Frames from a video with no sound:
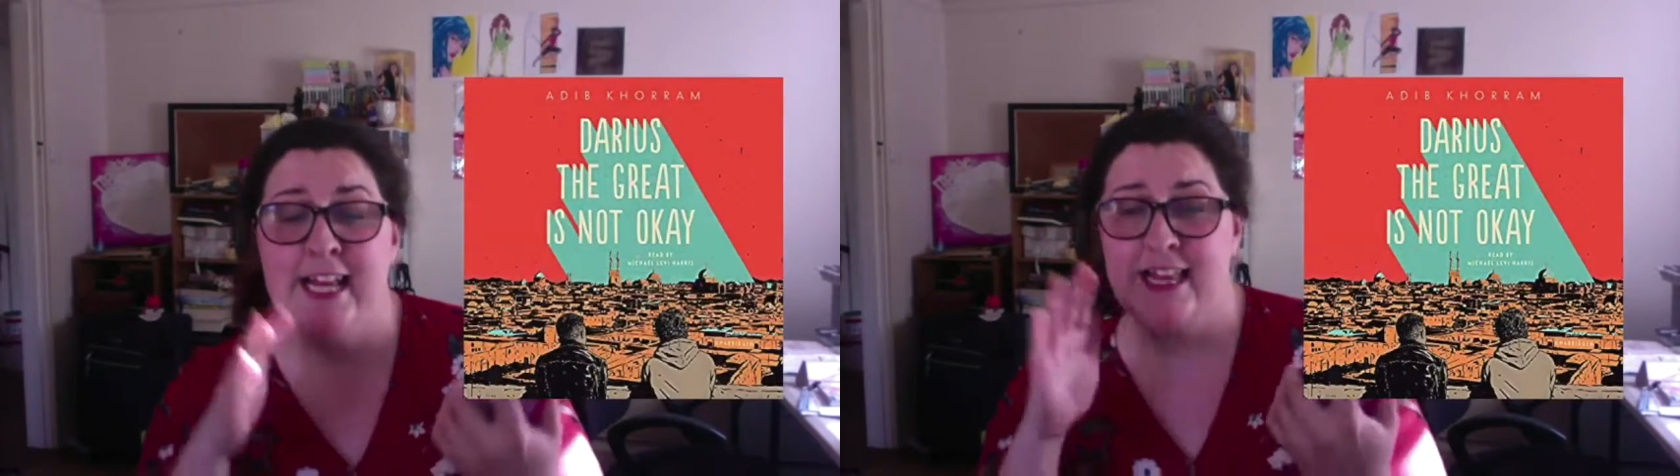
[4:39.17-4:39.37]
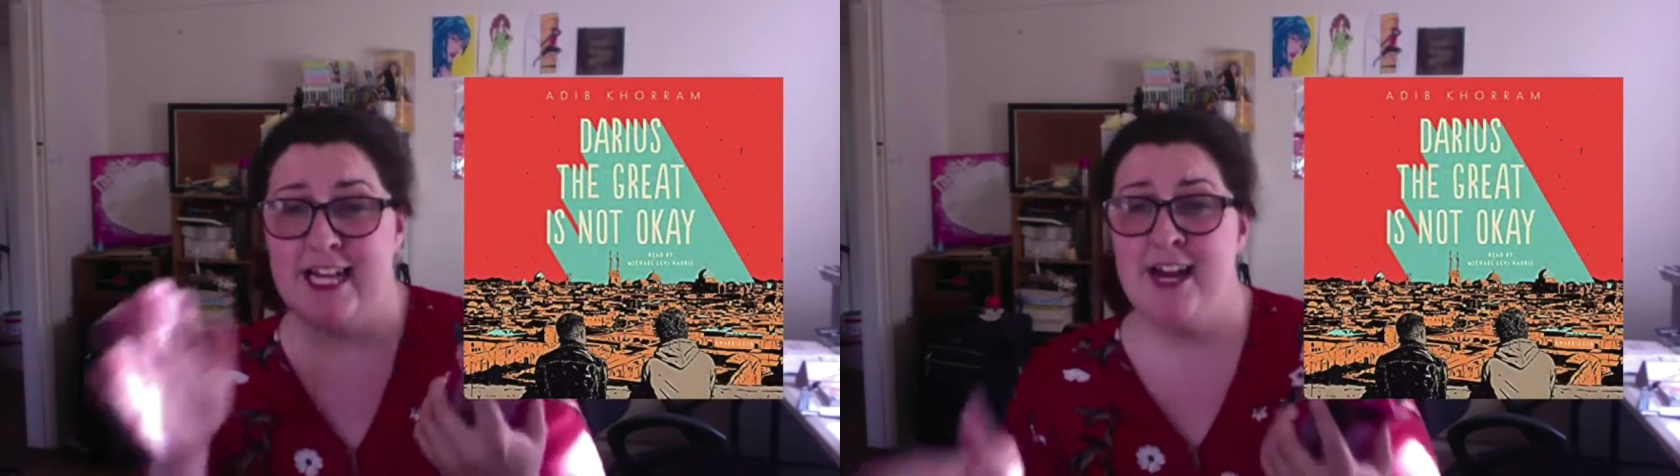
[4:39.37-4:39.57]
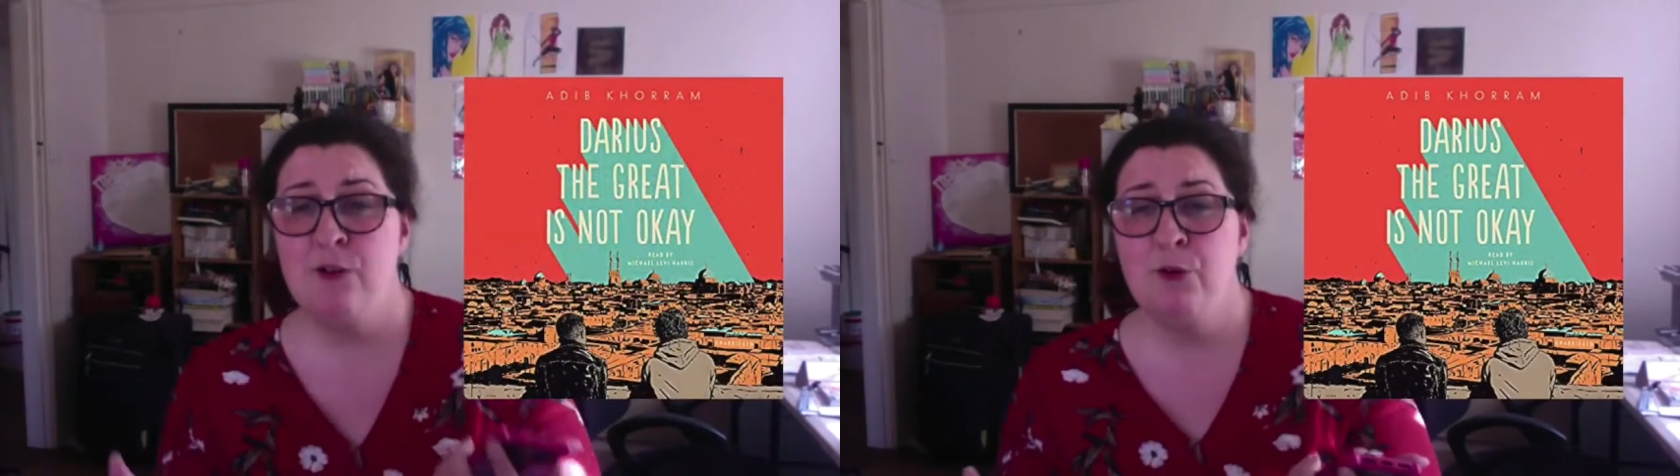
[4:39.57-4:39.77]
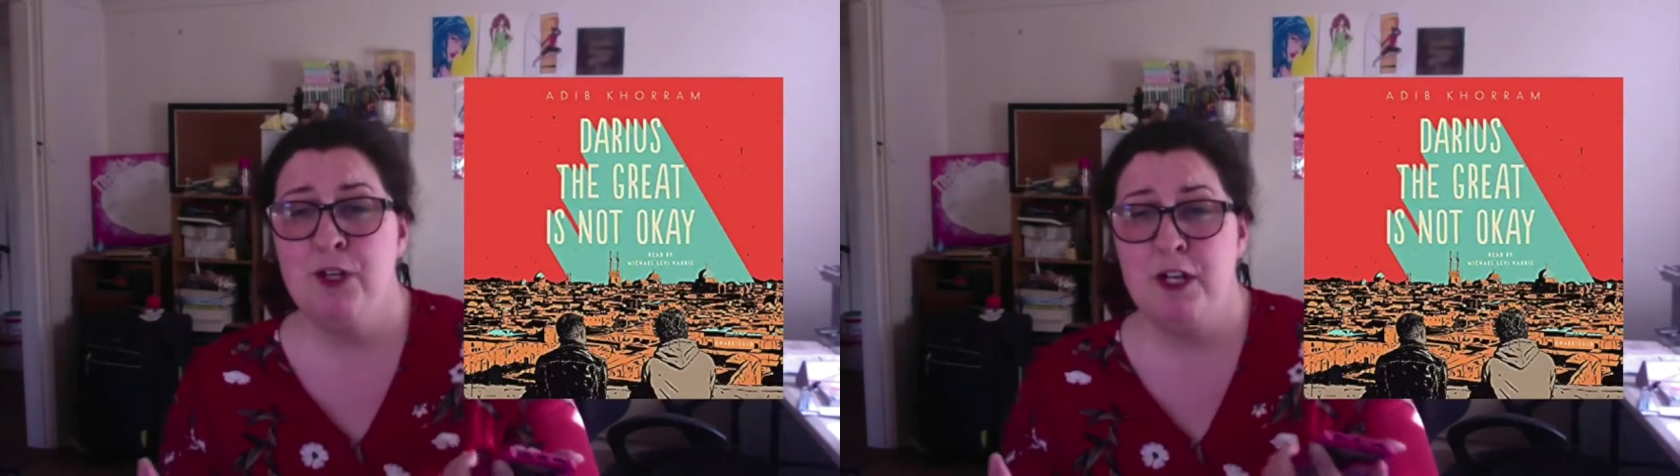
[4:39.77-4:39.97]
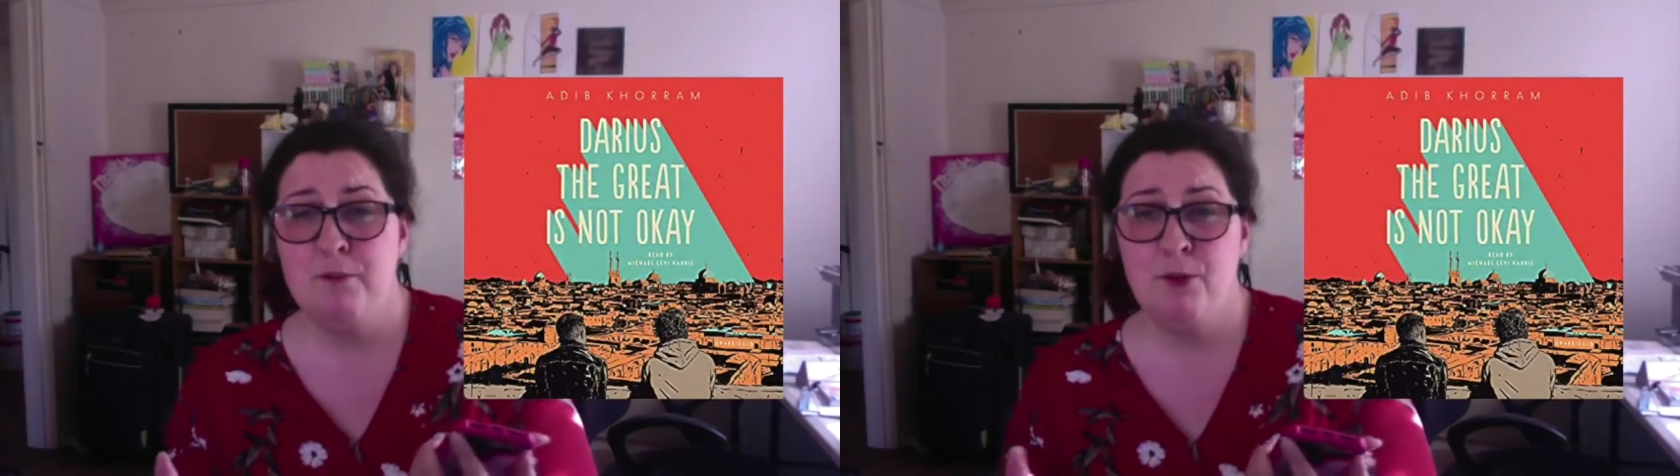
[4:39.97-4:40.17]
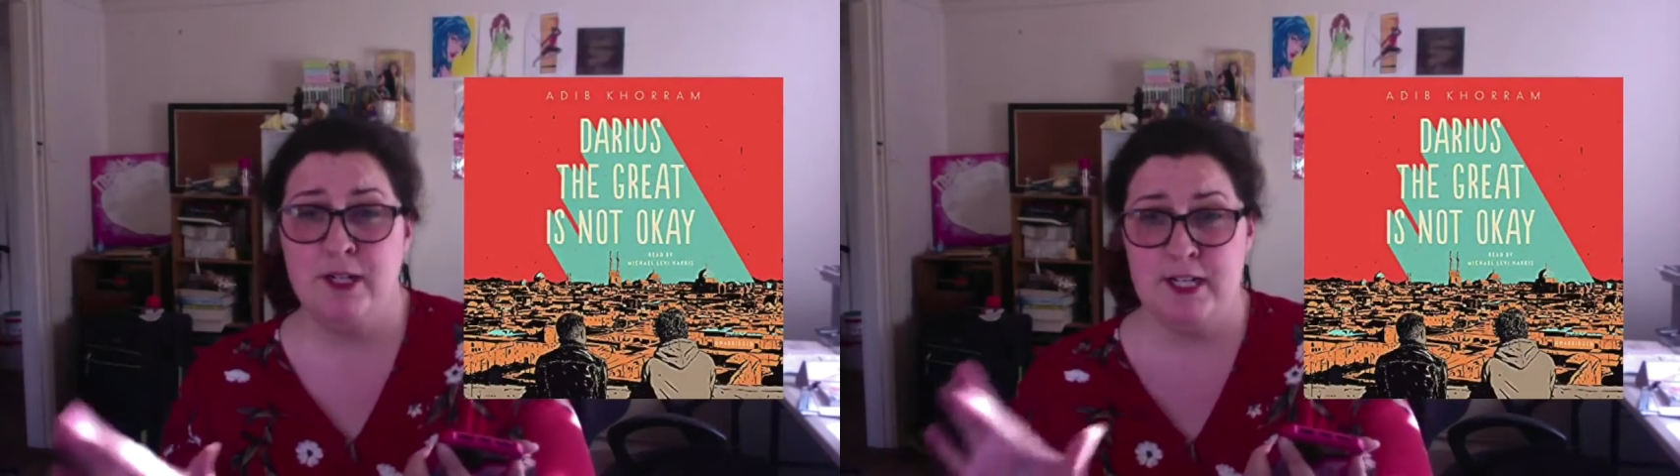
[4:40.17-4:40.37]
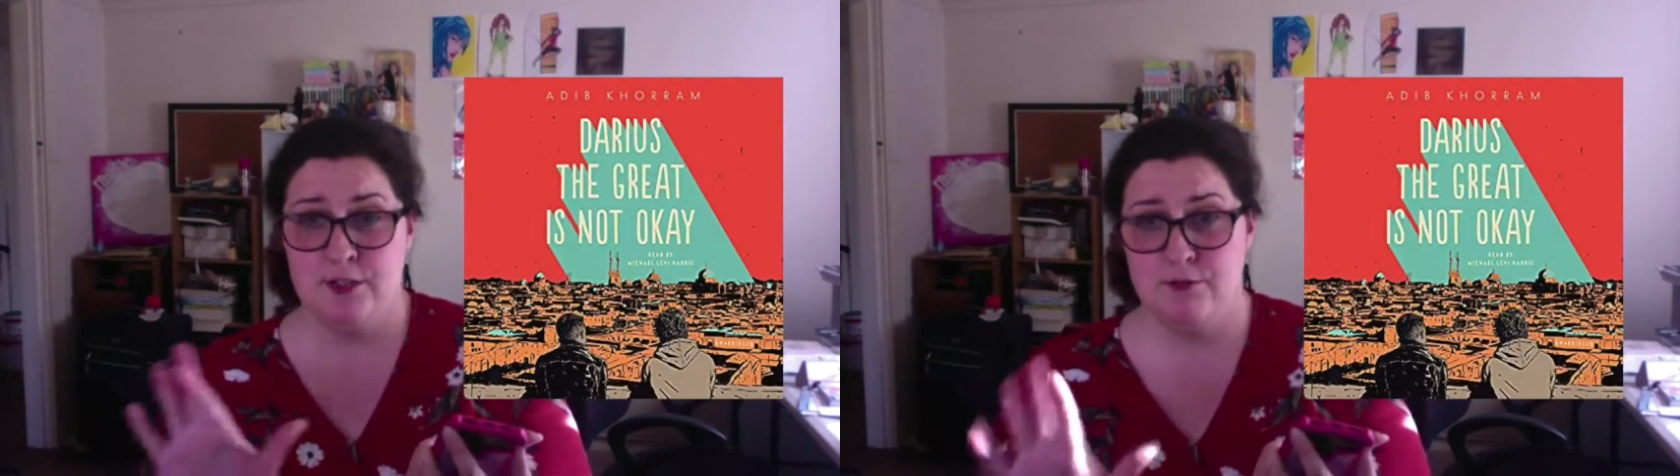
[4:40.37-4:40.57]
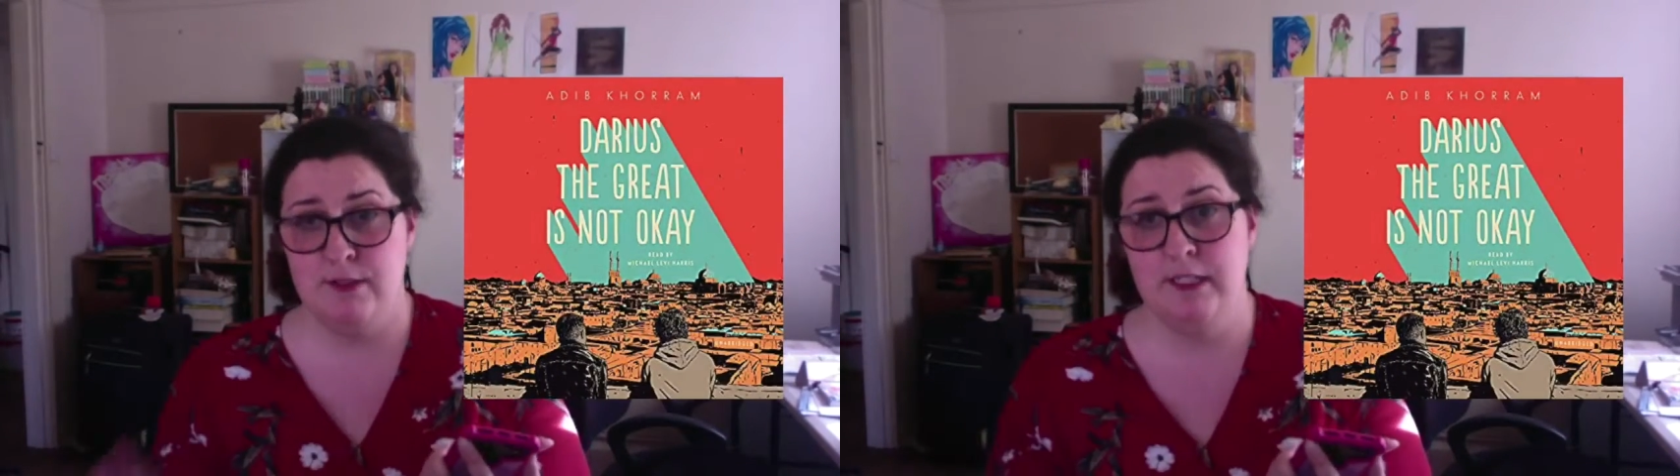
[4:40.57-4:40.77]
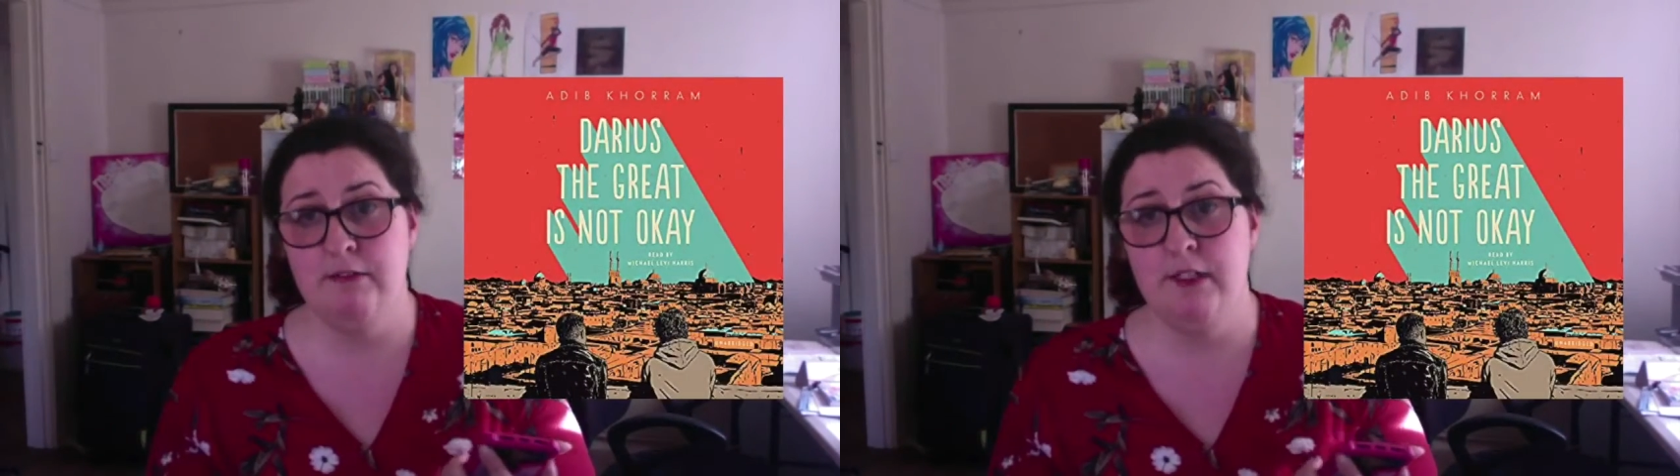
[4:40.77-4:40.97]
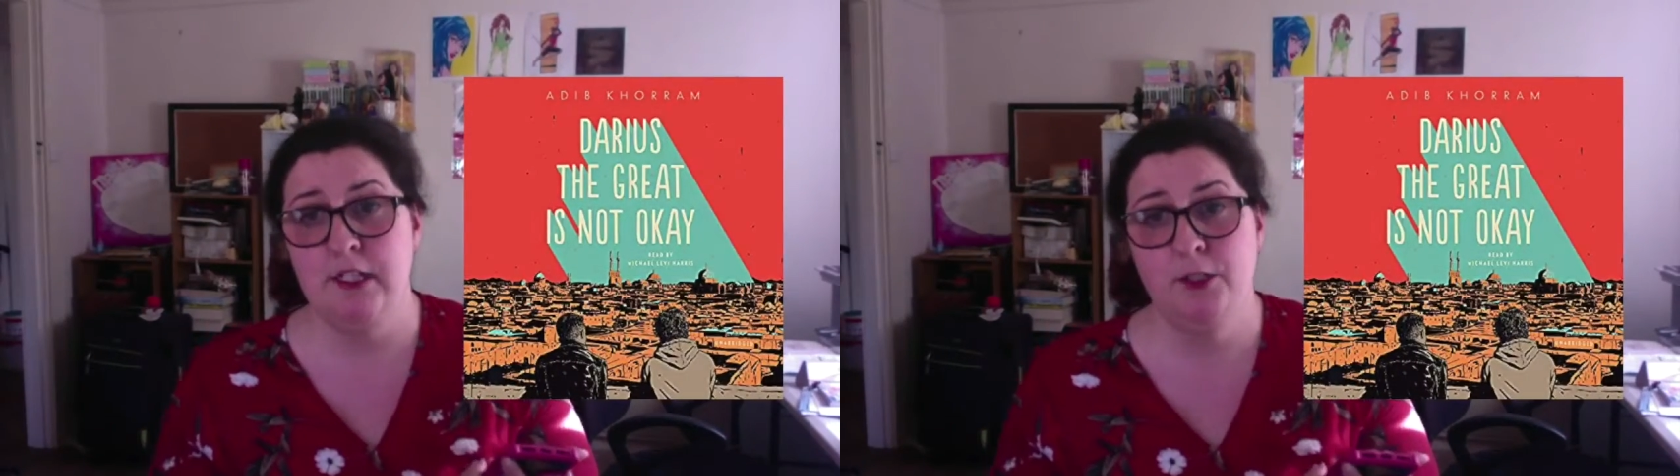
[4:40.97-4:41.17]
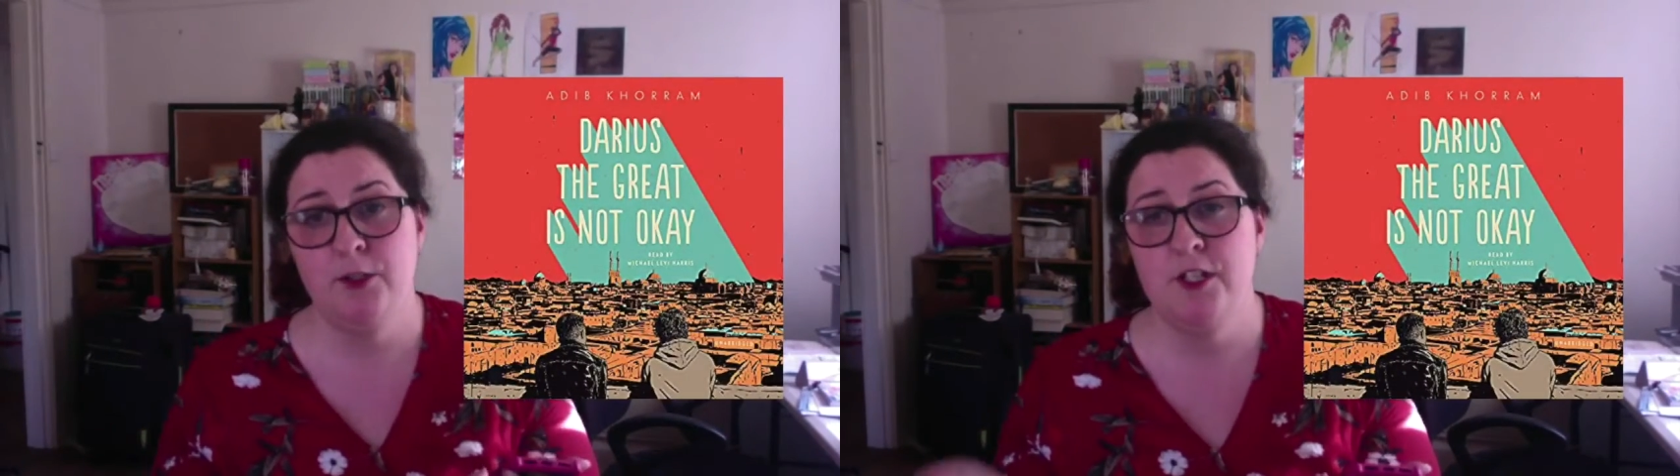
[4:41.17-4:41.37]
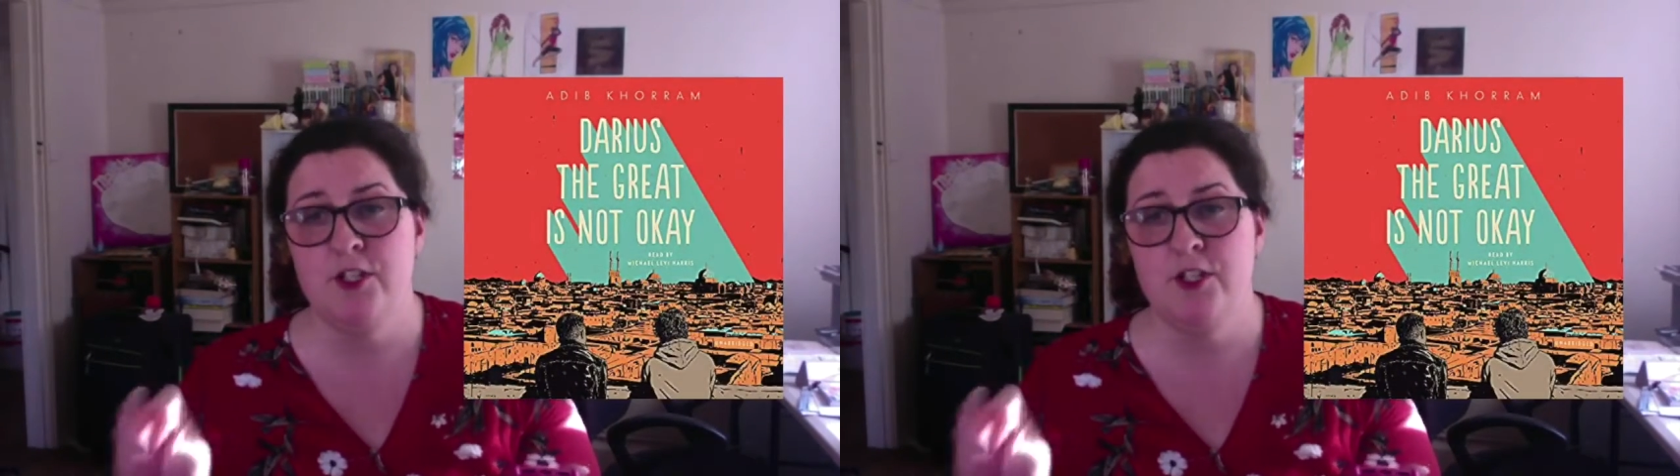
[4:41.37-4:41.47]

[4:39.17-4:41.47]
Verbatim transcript: That audiobook is really good.